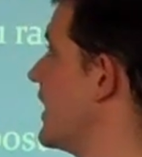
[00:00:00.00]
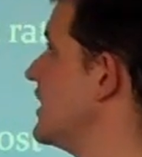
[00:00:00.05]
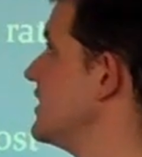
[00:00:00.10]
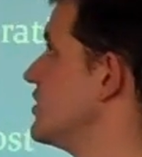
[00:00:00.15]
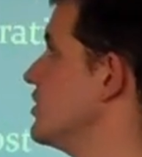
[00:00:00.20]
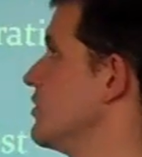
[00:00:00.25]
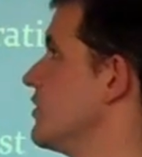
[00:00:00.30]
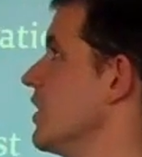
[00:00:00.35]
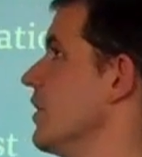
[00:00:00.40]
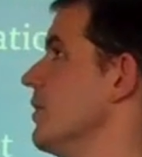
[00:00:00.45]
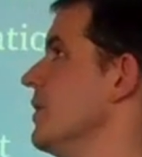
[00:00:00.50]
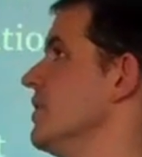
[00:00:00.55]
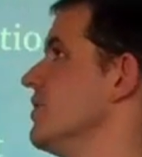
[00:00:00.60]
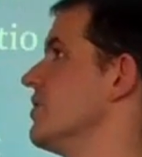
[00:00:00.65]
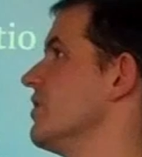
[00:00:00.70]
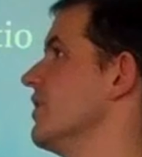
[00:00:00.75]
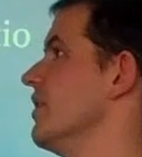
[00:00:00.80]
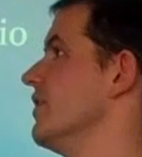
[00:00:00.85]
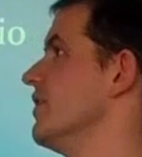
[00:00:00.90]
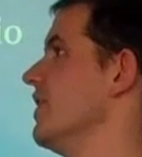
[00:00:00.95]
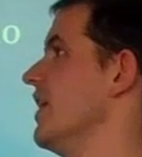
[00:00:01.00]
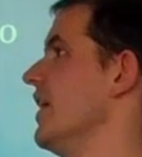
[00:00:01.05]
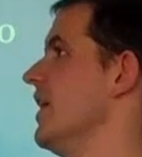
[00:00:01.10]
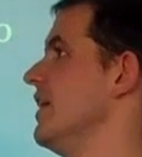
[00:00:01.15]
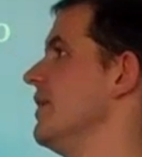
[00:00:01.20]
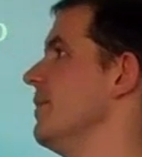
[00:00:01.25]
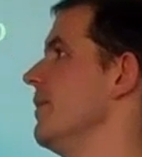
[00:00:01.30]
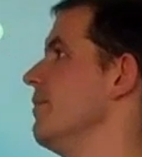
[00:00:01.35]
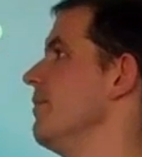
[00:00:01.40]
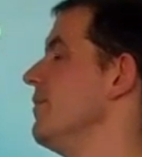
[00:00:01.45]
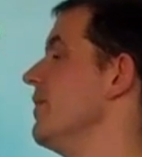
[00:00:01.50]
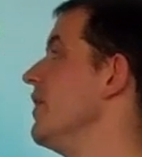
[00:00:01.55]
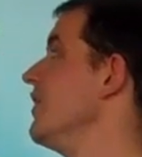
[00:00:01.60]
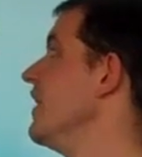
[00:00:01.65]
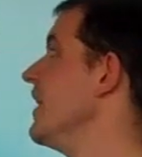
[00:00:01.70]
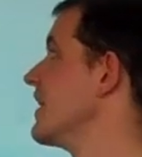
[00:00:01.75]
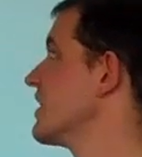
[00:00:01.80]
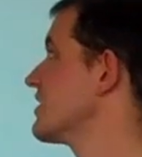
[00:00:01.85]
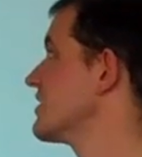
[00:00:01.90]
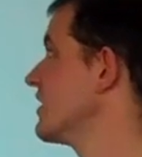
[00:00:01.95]
sort of as you go into the day
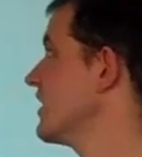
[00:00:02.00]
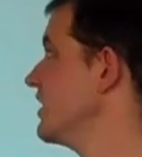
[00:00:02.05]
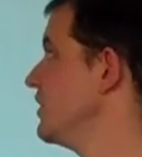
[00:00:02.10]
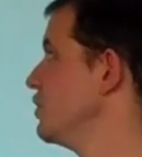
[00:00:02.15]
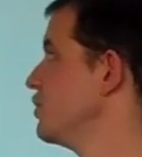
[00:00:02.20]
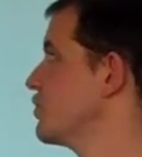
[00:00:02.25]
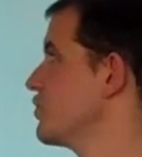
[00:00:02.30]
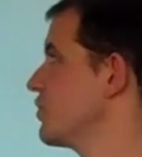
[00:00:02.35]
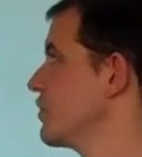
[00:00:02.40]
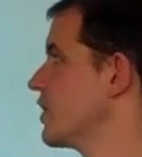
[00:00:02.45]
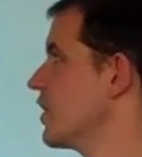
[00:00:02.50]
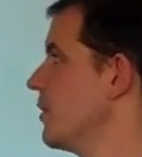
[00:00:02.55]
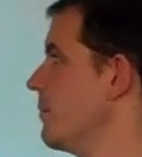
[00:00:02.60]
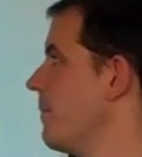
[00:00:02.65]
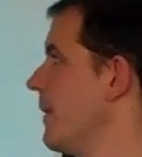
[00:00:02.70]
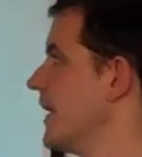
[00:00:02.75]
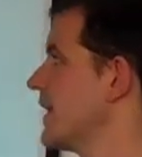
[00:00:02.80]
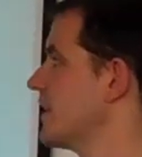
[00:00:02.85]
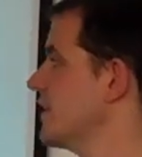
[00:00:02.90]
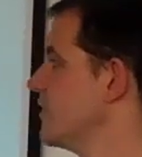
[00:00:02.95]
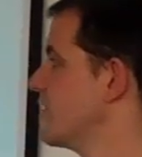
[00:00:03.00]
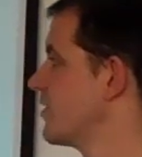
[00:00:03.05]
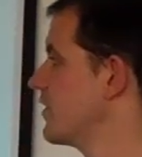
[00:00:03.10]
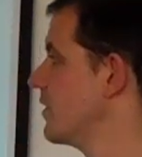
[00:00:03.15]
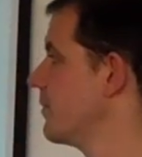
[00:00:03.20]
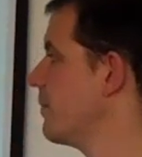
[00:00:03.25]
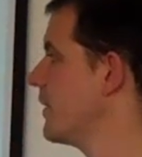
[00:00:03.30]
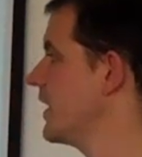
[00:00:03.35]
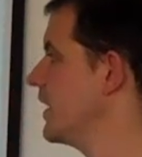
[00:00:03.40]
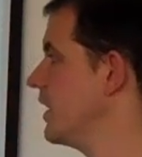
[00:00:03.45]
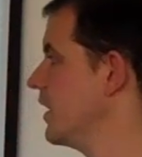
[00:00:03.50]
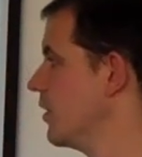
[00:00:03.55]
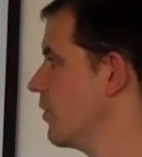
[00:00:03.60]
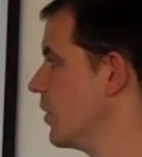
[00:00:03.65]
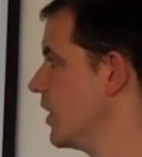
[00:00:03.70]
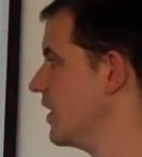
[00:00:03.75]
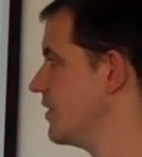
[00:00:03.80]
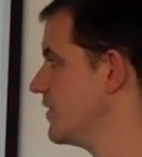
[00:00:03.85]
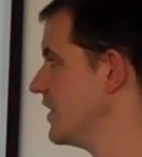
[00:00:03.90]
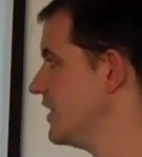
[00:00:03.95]
and the next day, you sort of go back into the
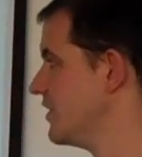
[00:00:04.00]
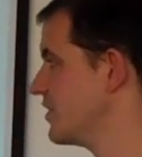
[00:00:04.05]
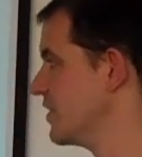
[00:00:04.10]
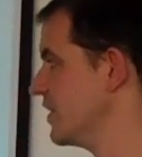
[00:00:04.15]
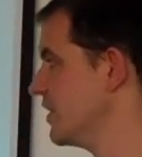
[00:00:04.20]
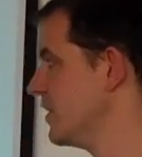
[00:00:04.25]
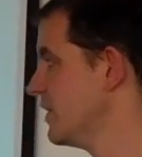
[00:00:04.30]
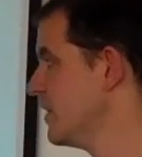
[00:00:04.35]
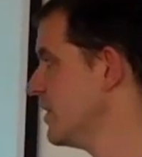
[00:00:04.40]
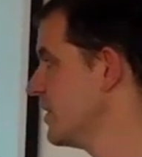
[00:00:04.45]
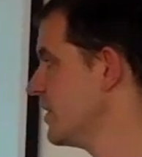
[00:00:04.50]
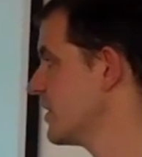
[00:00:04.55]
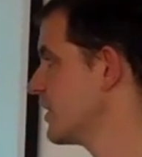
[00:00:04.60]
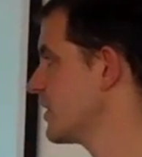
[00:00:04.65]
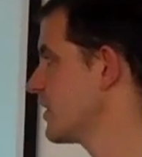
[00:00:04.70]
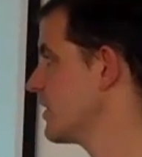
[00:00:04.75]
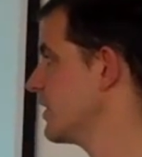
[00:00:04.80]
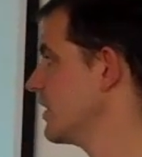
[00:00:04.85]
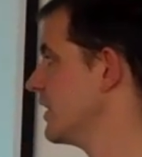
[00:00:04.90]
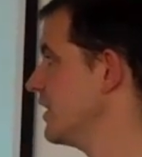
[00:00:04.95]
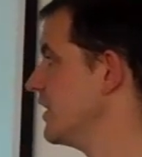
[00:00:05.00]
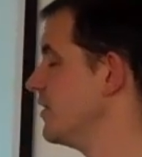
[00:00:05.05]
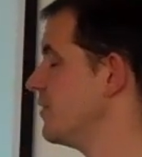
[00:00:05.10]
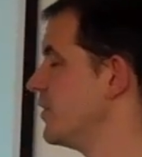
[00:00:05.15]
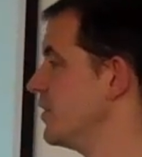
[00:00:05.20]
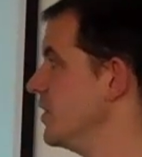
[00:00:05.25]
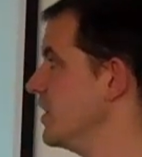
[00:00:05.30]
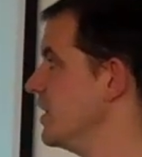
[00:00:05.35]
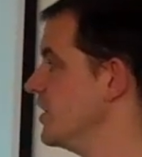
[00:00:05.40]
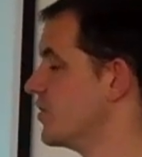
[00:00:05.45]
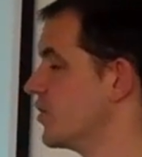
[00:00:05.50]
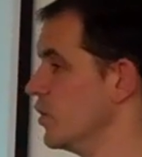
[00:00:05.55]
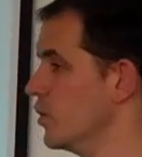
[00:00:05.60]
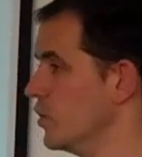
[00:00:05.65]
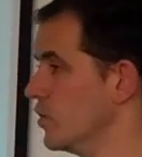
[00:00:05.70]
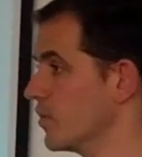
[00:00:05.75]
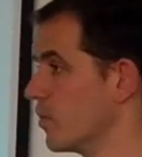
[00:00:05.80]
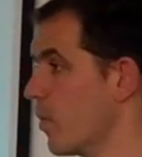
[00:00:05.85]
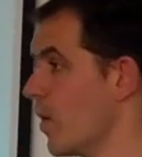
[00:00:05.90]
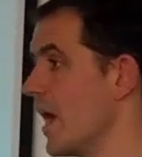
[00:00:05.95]
paleo way of eating. And if you need
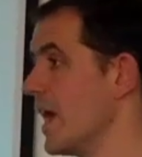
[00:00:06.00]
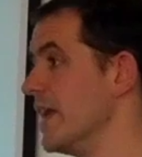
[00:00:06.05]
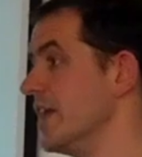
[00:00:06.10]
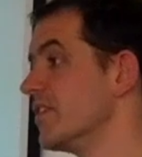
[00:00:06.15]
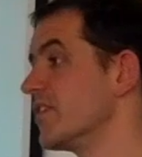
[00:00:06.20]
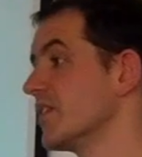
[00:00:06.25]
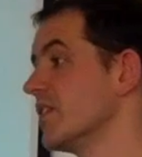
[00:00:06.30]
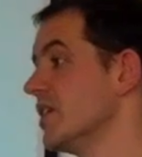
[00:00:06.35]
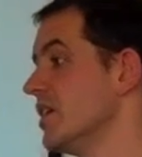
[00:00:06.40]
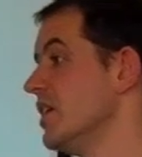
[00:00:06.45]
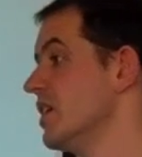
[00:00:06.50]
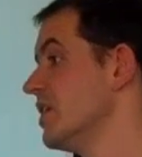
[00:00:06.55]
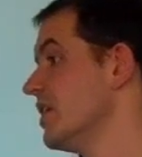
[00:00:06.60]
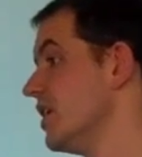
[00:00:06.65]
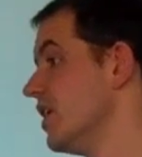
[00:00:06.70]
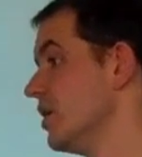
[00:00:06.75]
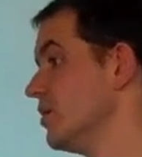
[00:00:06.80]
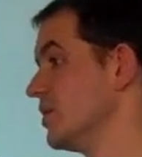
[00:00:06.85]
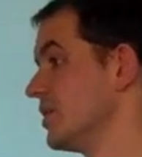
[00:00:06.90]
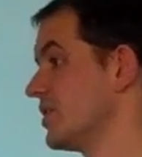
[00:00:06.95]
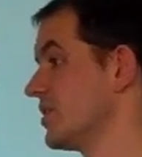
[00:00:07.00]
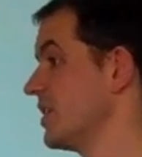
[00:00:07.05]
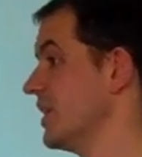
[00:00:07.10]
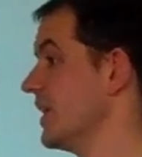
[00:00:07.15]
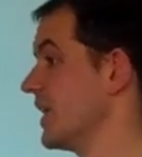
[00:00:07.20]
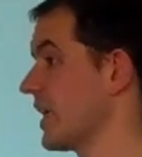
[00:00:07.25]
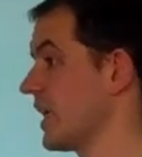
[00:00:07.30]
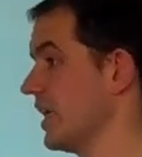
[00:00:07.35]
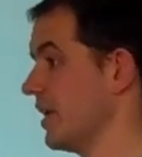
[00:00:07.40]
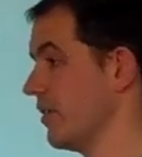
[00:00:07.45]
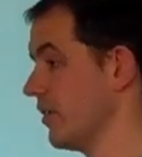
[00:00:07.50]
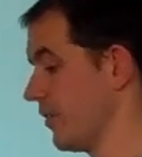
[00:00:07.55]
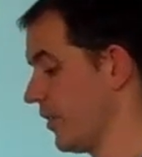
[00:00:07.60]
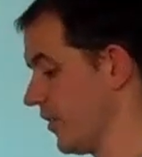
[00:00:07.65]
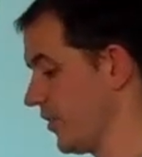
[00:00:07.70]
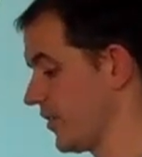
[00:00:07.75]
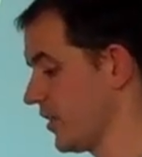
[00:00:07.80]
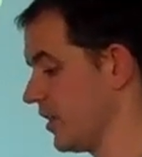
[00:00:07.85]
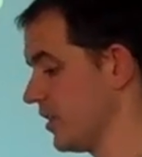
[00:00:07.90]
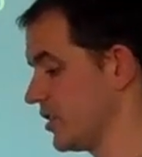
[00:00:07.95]
to lose weight, I would steer
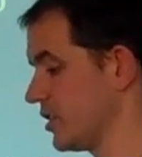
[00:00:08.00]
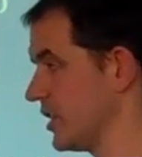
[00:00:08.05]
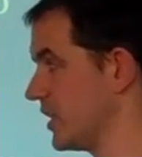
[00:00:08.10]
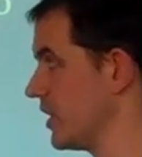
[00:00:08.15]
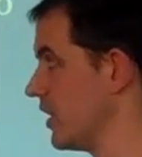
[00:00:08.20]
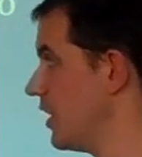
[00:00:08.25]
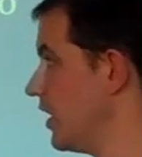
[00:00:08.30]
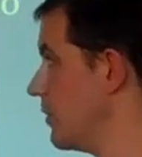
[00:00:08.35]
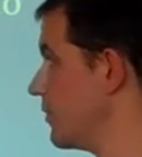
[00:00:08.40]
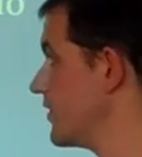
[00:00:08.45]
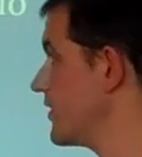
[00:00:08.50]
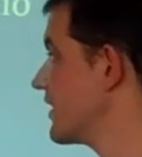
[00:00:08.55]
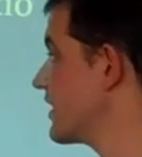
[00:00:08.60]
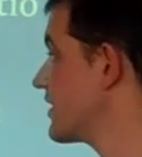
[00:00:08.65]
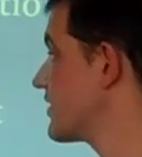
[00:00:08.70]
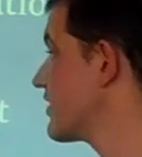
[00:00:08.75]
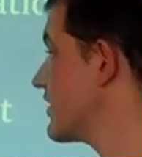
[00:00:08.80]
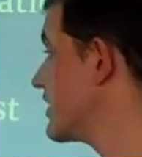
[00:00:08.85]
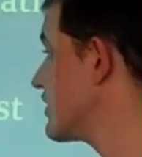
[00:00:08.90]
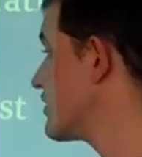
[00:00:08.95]
clear of the starchy carbs,